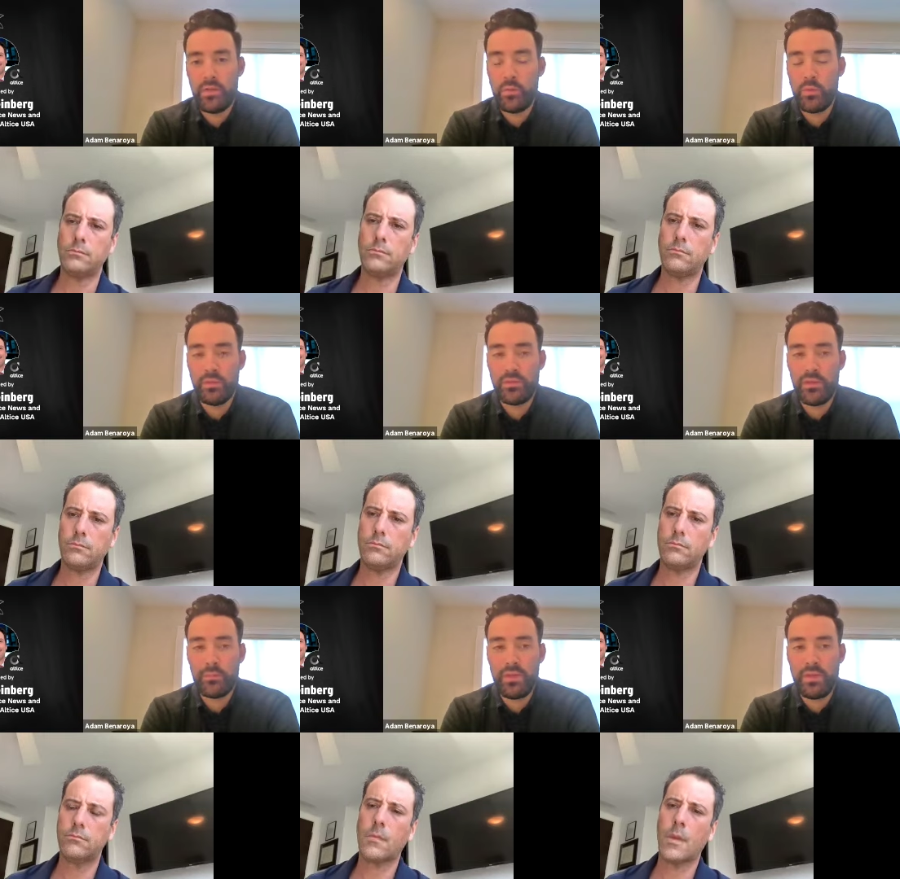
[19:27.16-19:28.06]
Speaker 1: you're moving
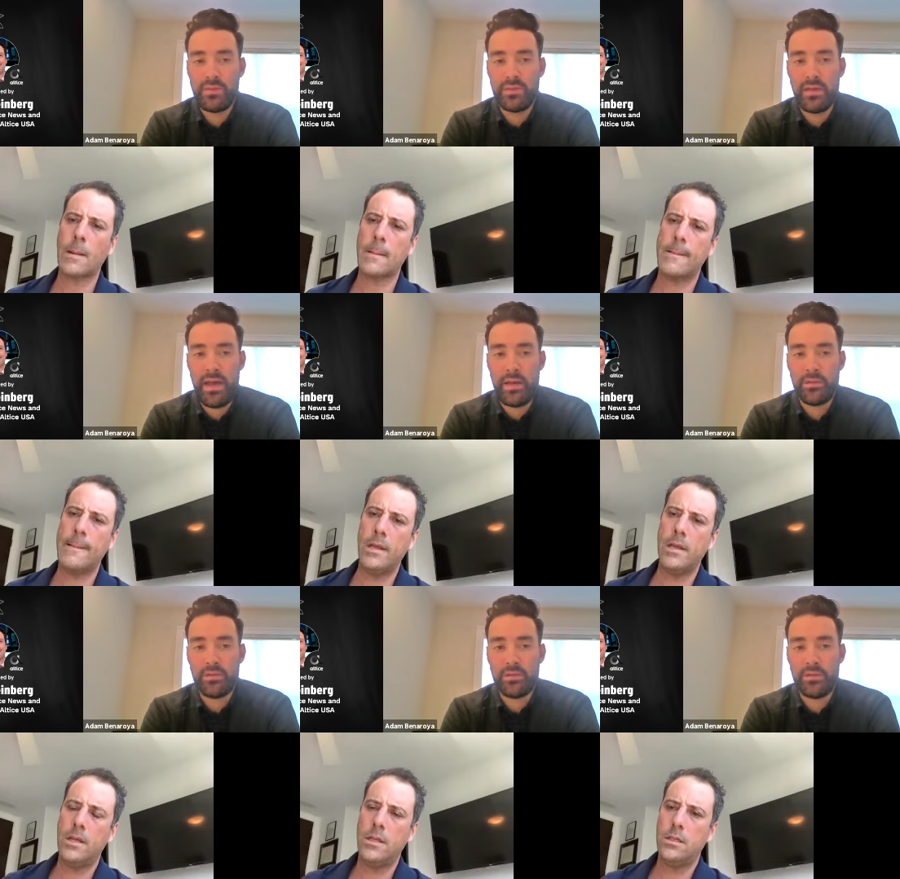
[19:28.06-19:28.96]
certain pieces
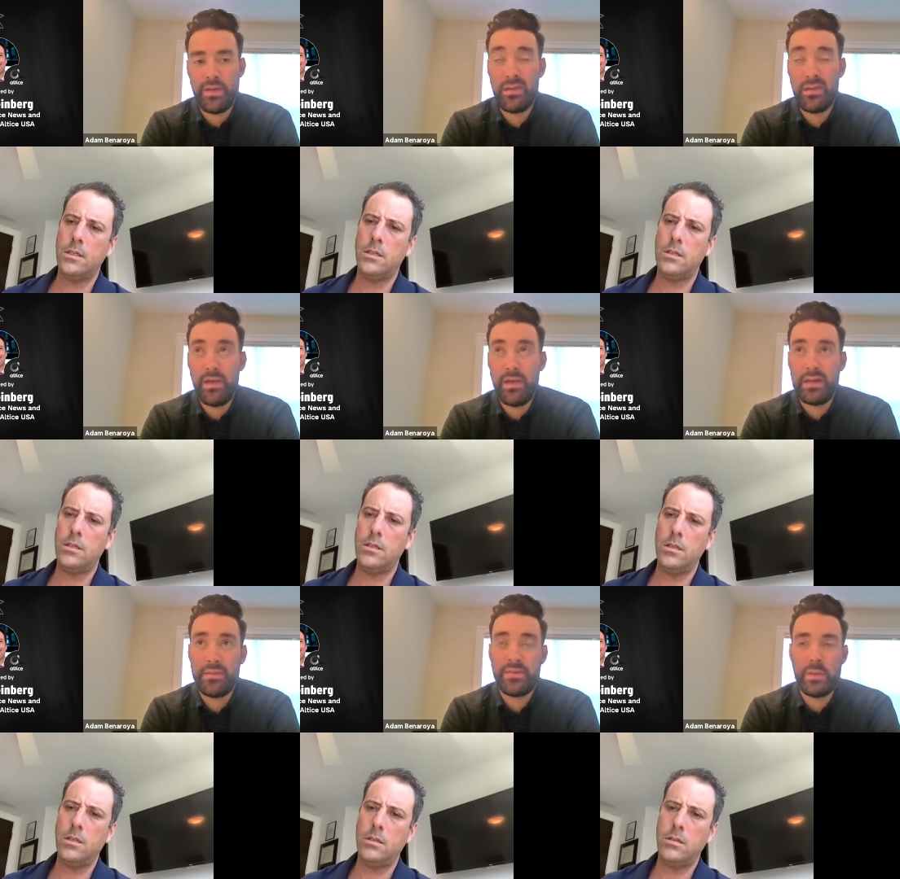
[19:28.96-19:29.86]
in-house. You know,
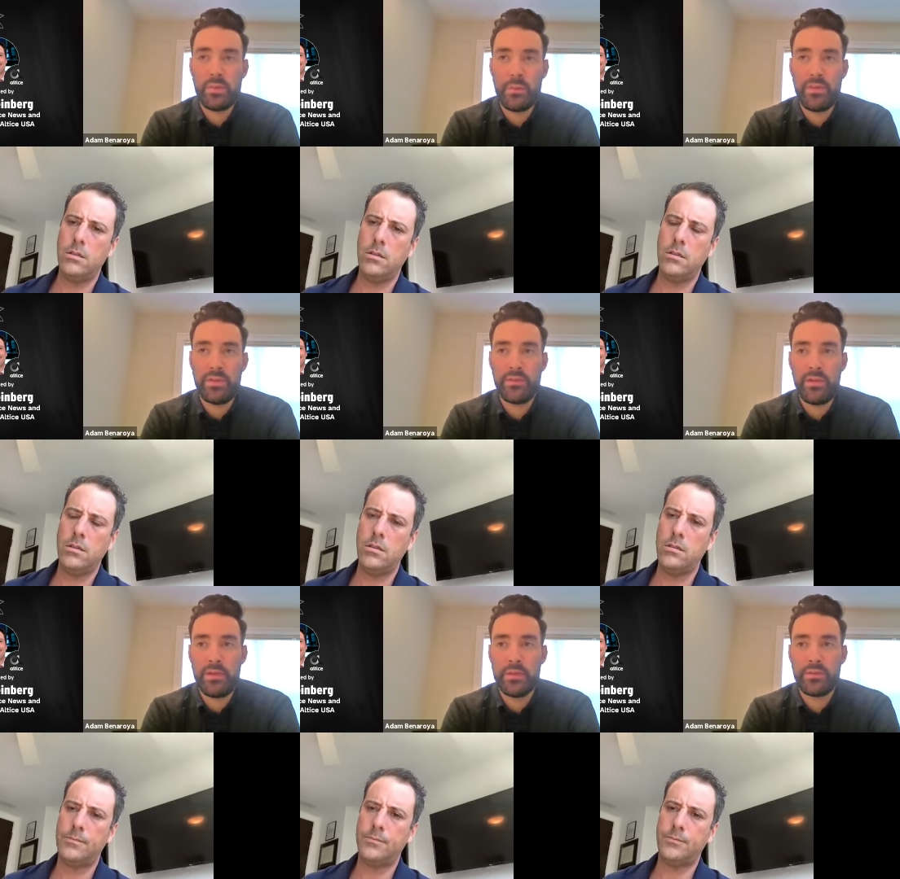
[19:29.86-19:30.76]
at the same time, I think
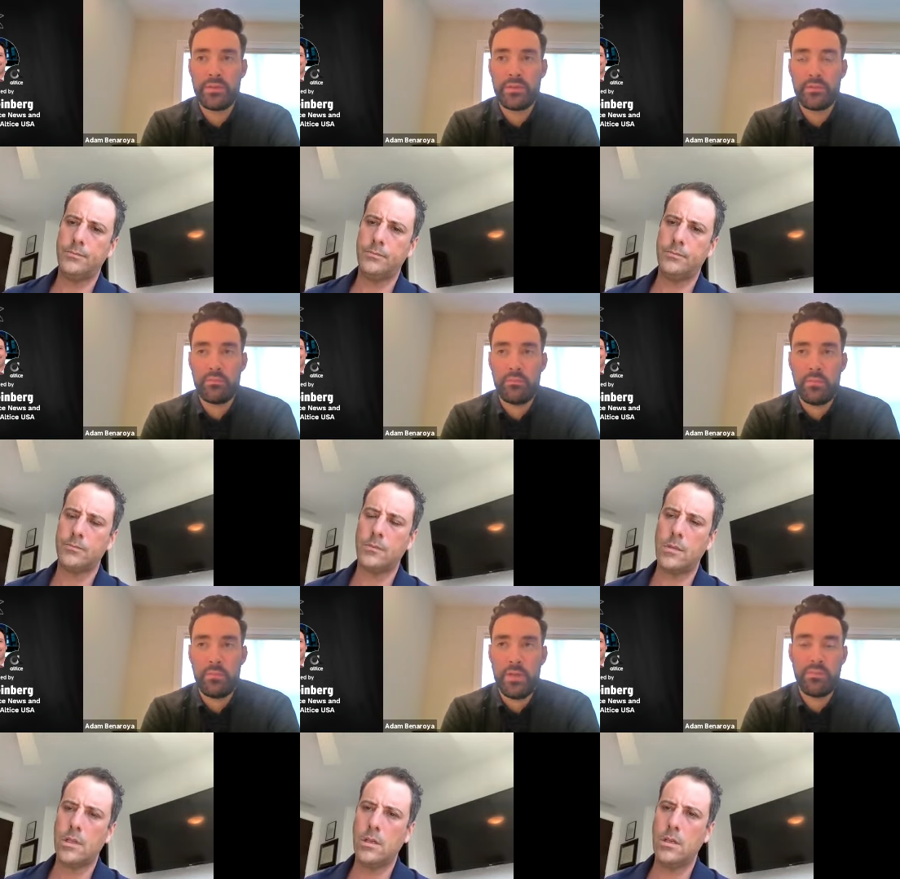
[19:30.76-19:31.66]
there's
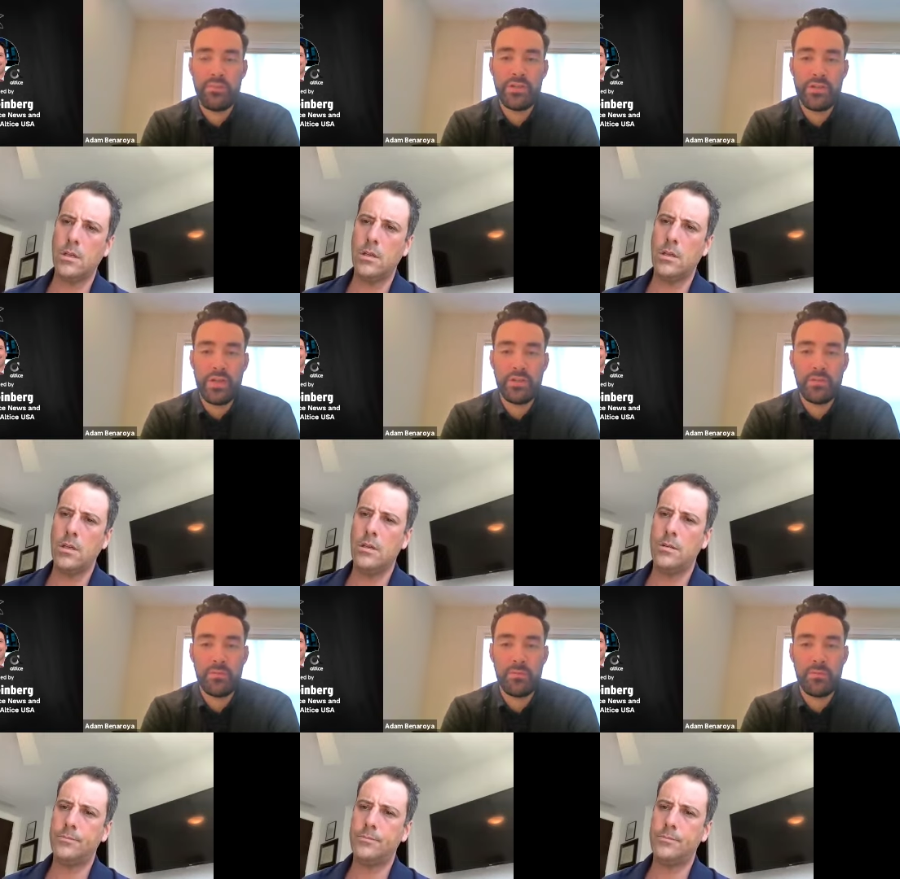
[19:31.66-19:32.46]
an appreciation